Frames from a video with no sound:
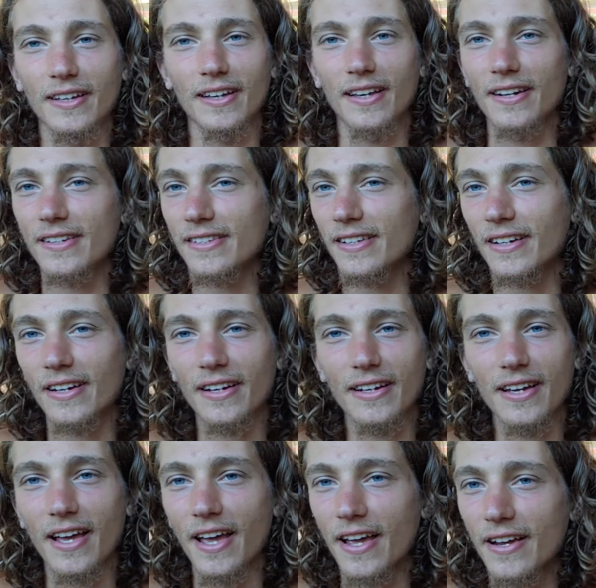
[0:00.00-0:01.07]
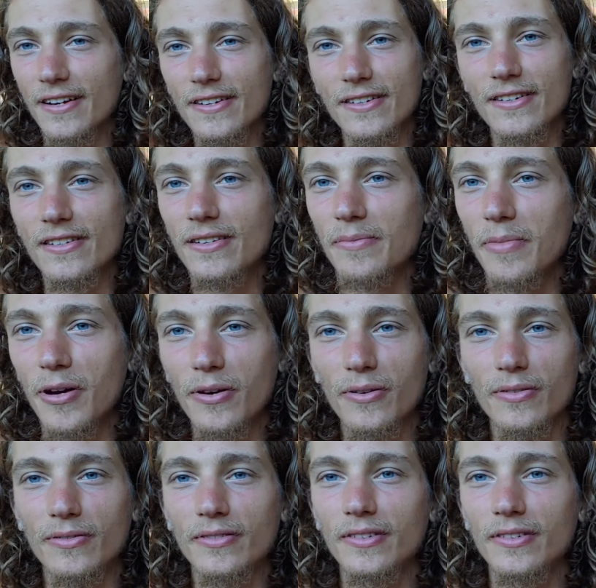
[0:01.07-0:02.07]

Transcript: And it's like I get anxious about